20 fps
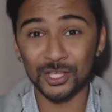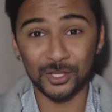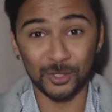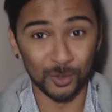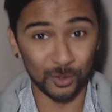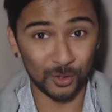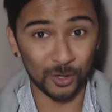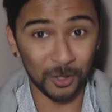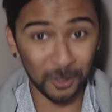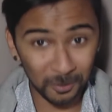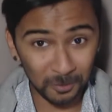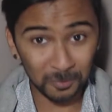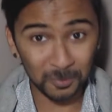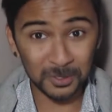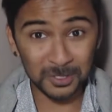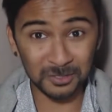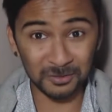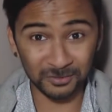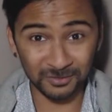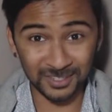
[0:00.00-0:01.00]
Your goal
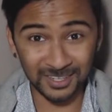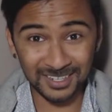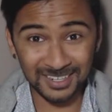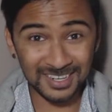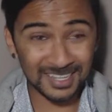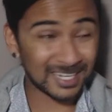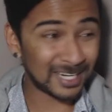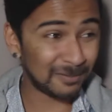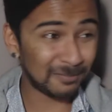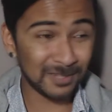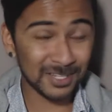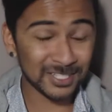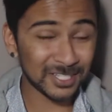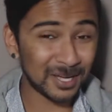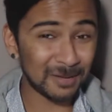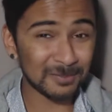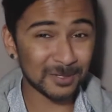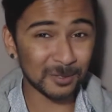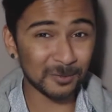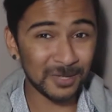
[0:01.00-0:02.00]
was to run a couple of
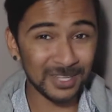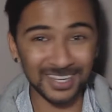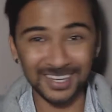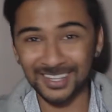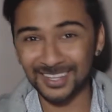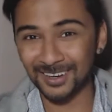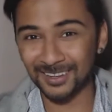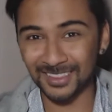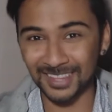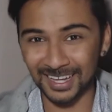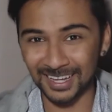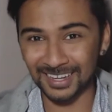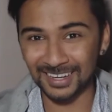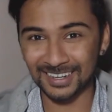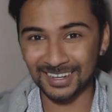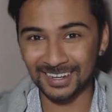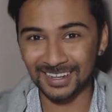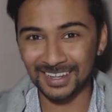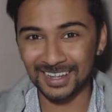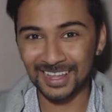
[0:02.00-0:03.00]
times a week, and you got that.
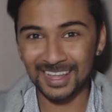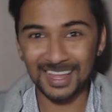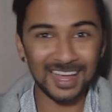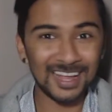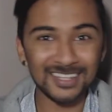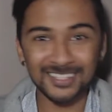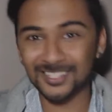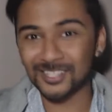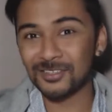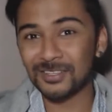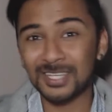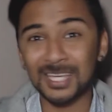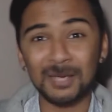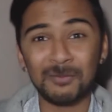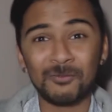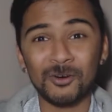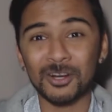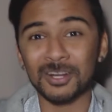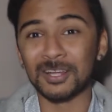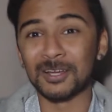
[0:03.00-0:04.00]
And so you
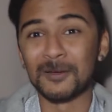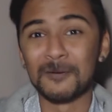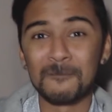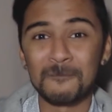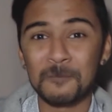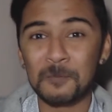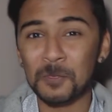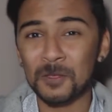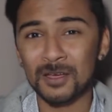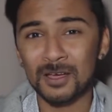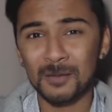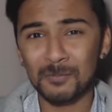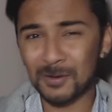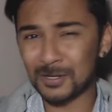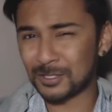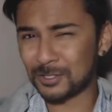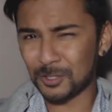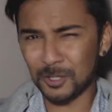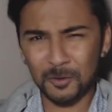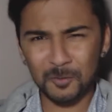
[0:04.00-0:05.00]
keep running.
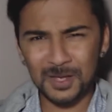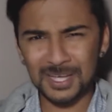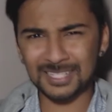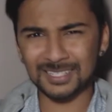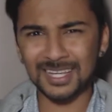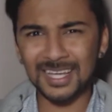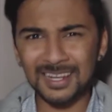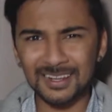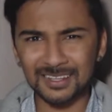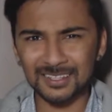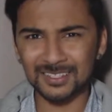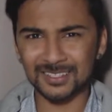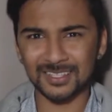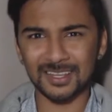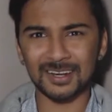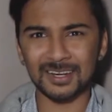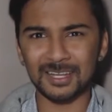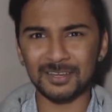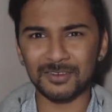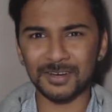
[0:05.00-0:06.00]
But 2 weeks later, you
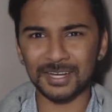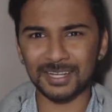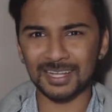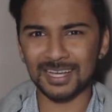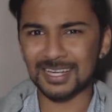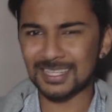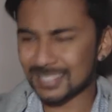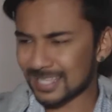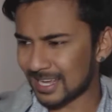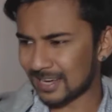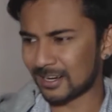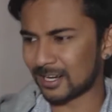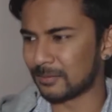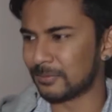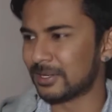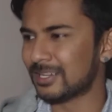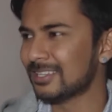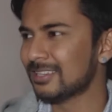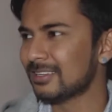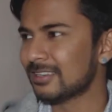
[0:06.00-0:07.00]
suddenly realize, hang on a
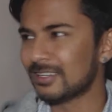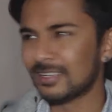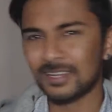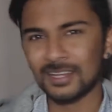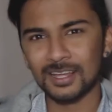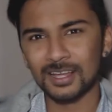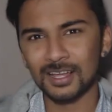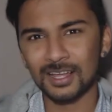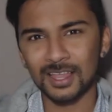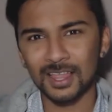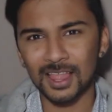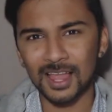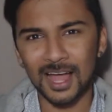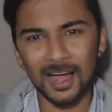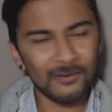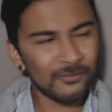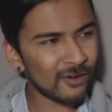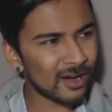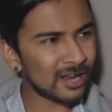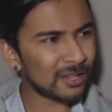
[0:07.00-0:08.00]
minute.
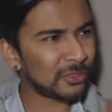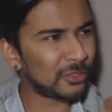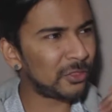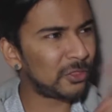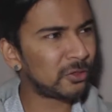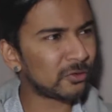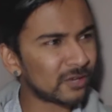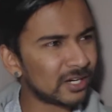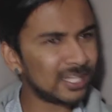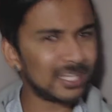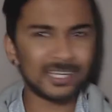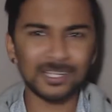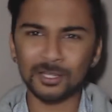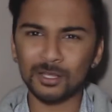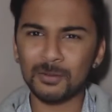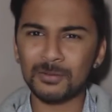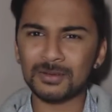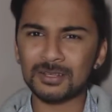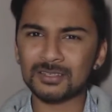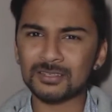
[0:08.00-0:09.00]
I ran 3
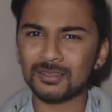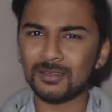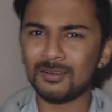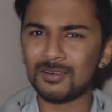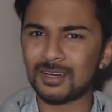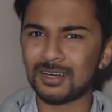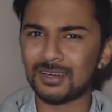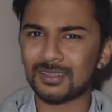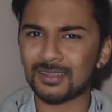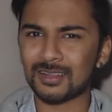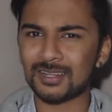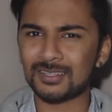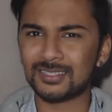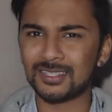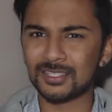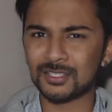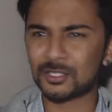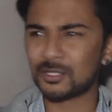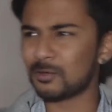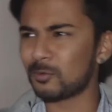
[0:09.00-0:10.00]
kilometers longer than I
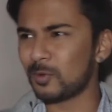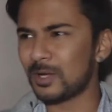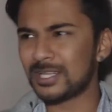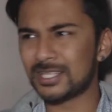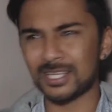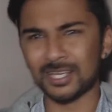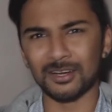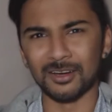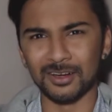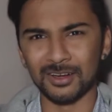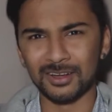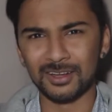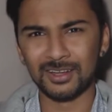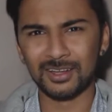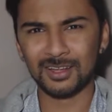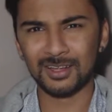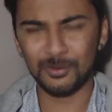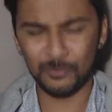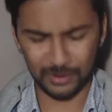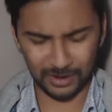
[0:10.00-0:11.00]
did 2 weeks ago.
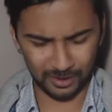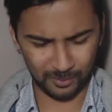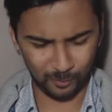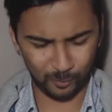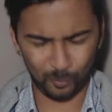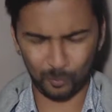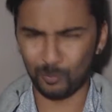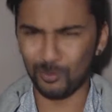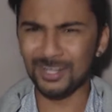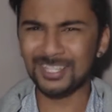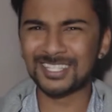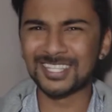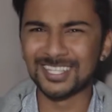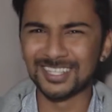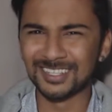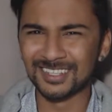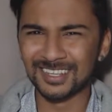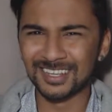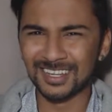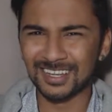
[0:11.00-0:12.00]
Wait, what?
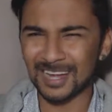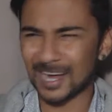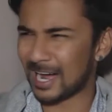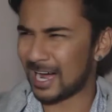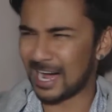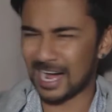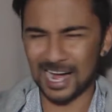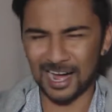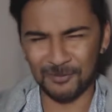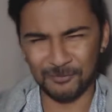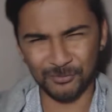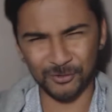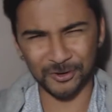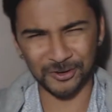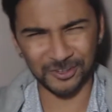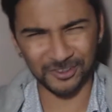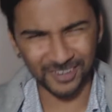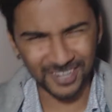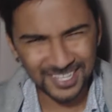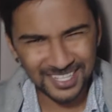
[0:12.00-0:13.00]
I'm
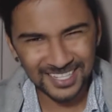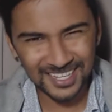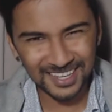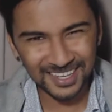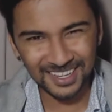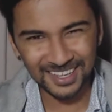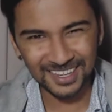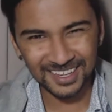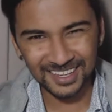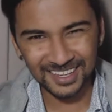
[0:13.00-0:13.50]
progressing?